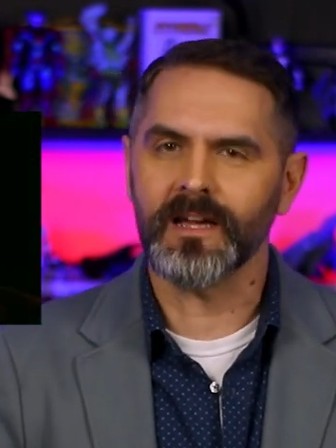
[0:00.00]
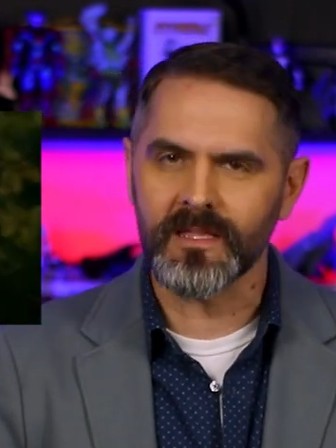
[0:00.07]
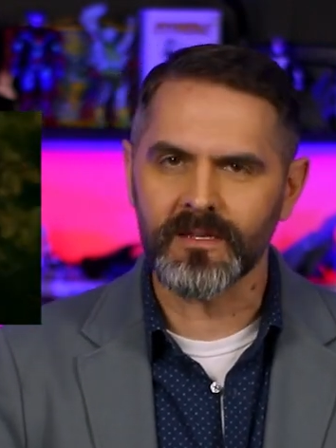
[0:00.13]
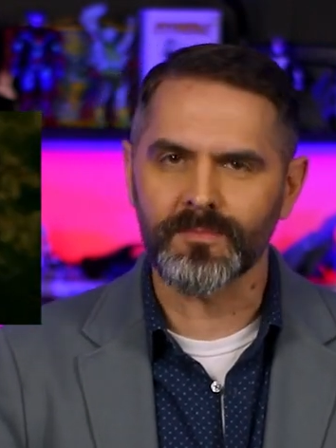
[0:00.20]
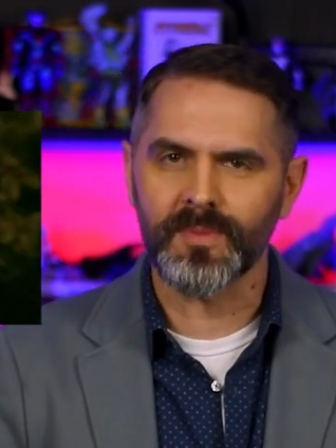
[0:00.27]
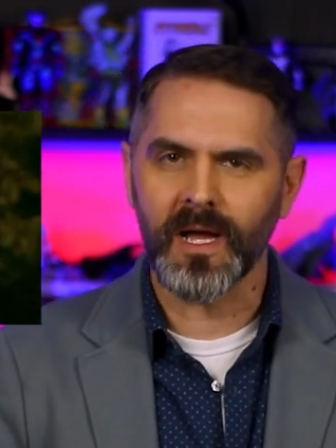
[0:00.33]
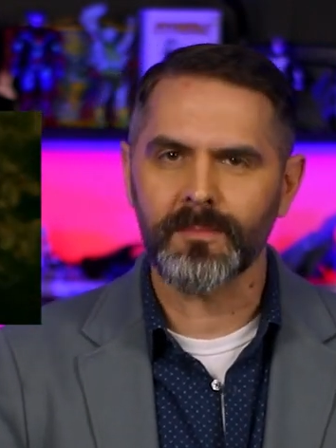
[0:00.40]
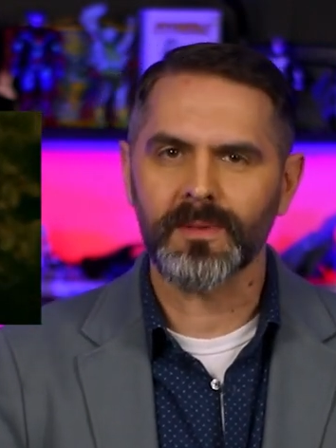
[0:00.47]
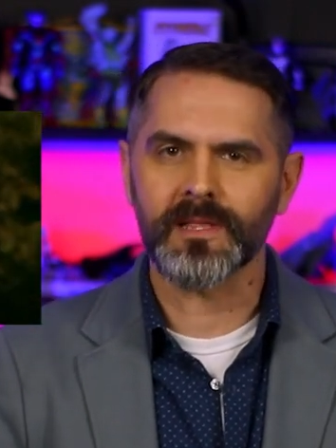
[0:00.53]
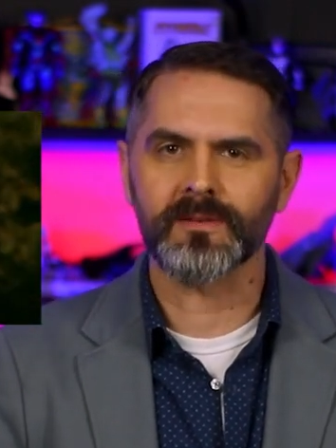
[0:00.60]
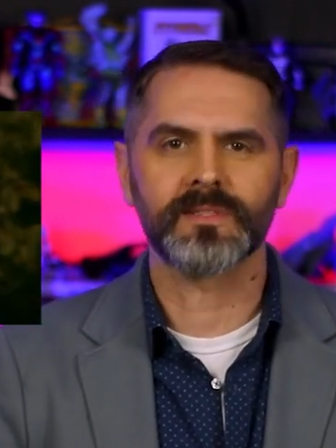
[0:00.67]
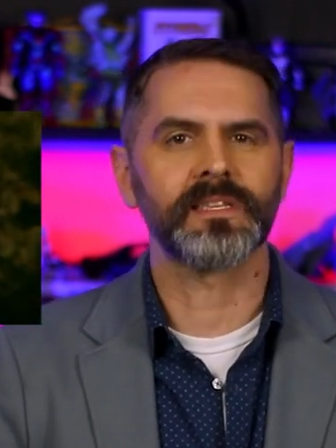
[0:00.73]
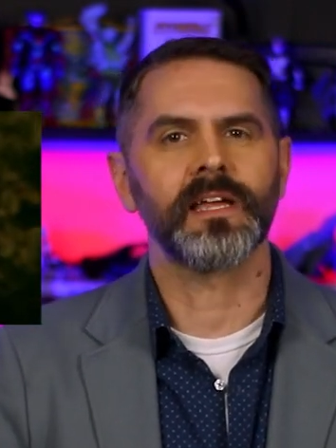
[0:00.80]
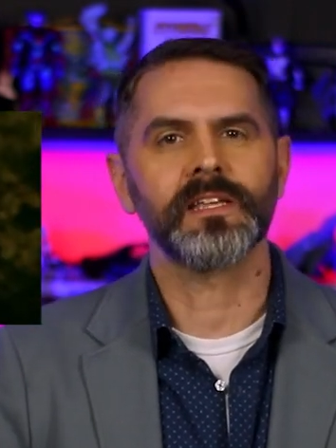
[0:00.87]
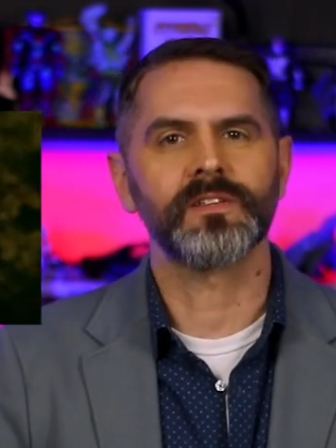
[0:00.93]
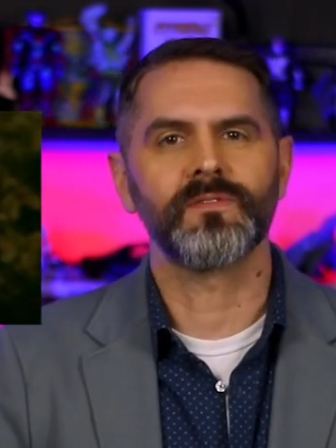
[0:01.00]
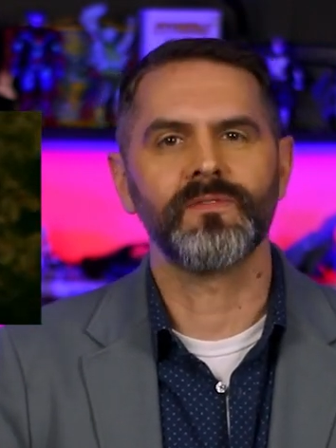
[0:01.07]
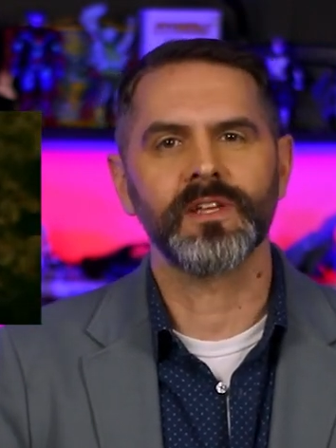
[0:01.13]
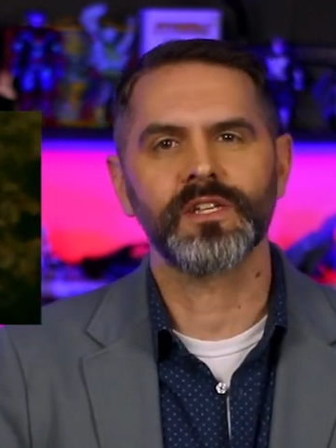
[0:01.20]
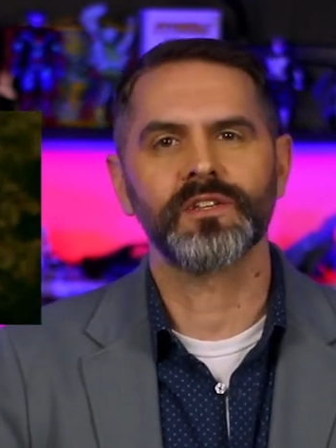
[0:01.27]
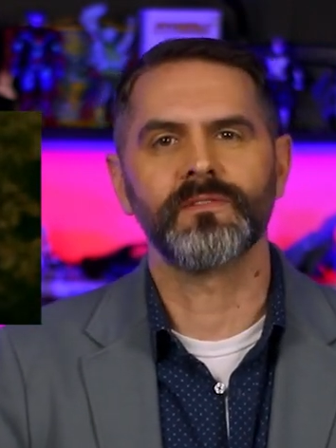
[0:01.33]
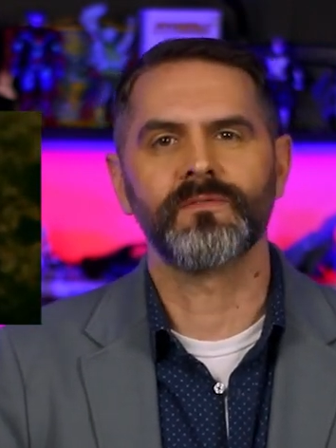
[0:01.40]
other popular science
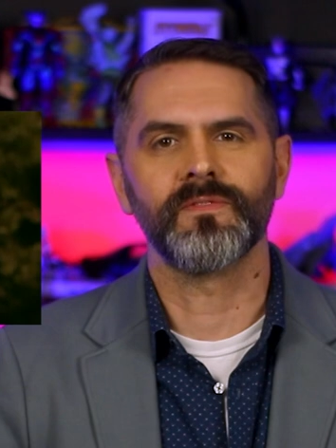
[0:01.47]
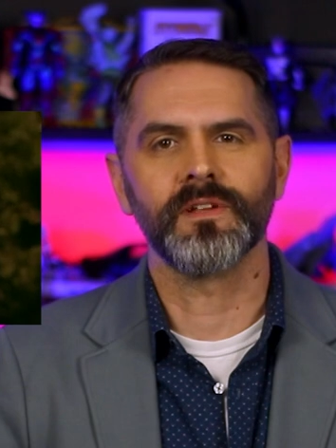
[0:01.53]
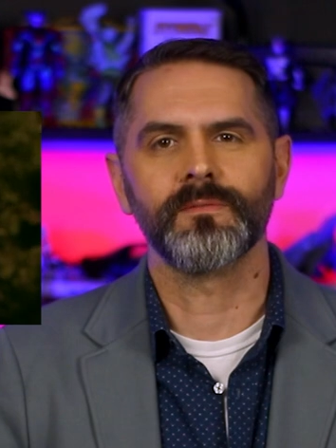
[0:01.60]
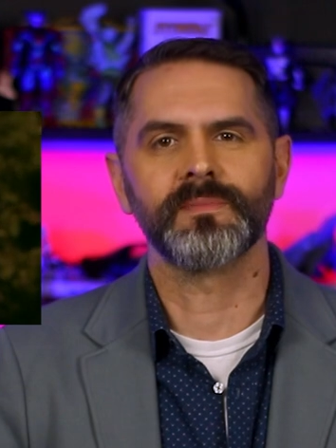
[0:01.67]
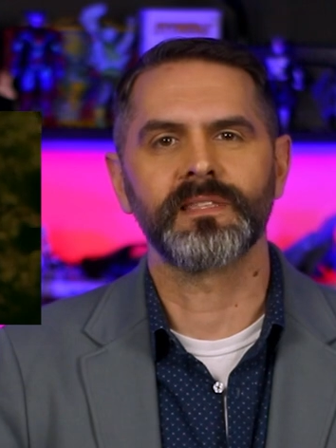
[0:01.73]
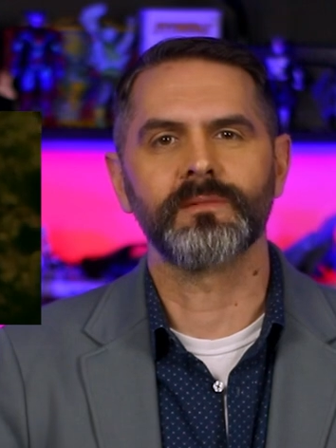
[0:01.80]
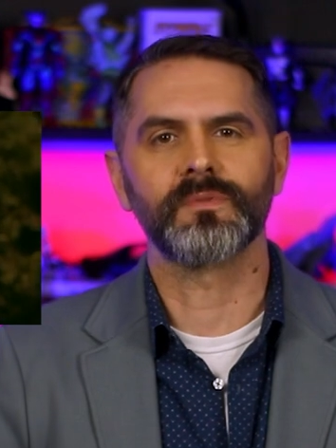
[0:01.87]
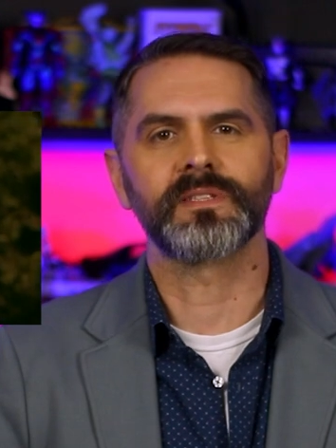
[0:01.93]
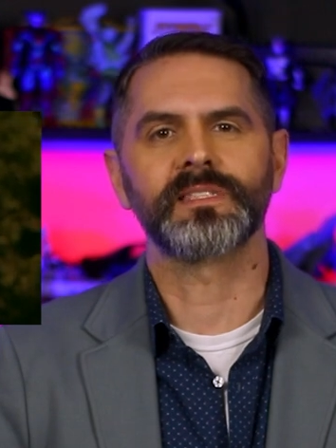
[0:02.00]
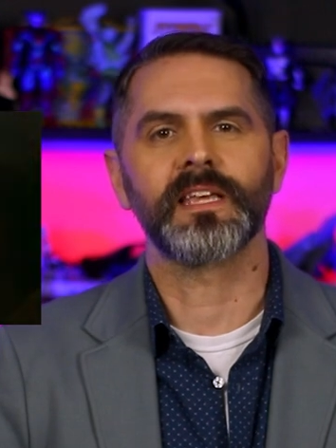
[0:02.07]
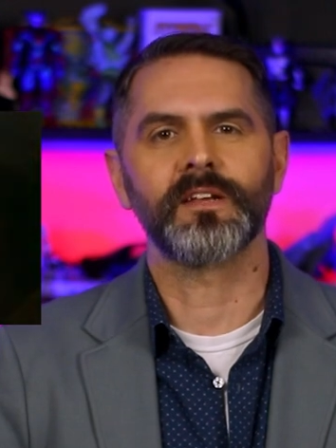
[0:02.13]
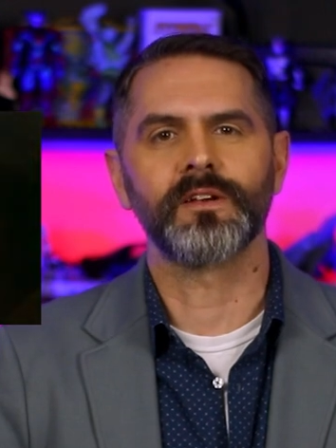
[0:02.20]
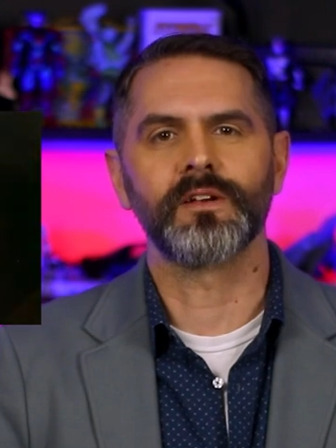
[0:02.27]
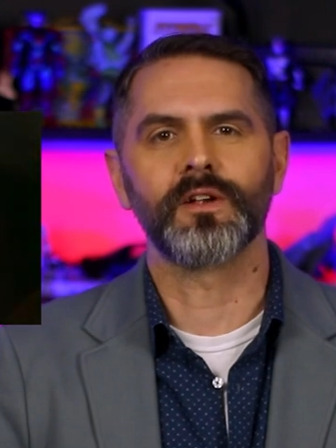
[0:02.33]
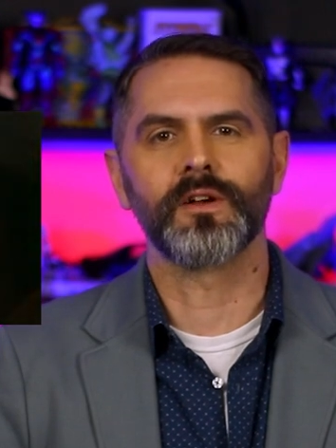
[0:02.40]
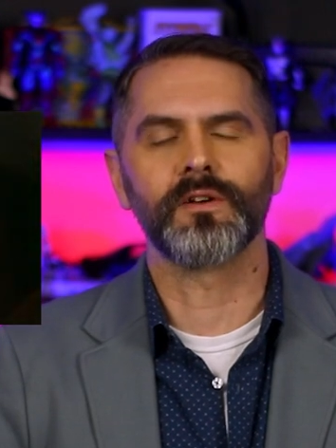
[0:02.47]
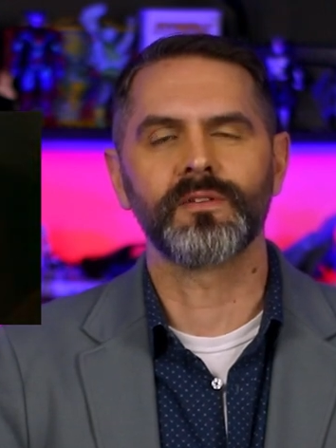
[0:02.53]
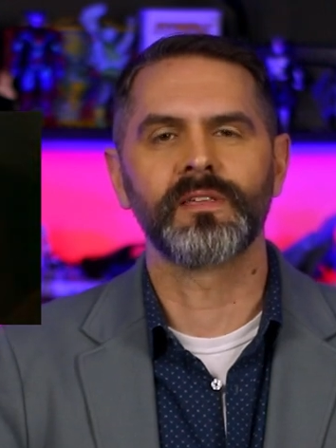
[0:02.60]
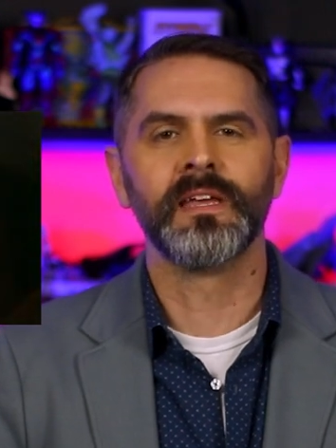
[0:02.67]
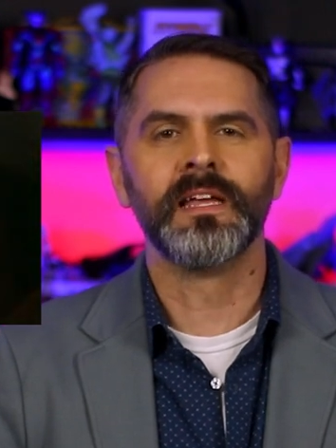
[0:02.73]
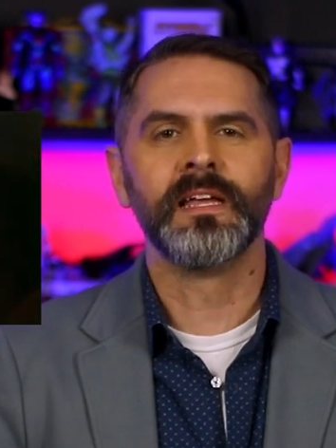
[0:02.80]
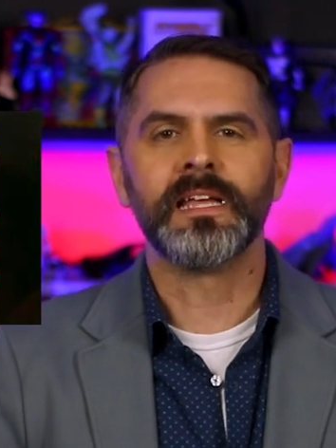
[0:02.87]
fiction films that were set on Earth.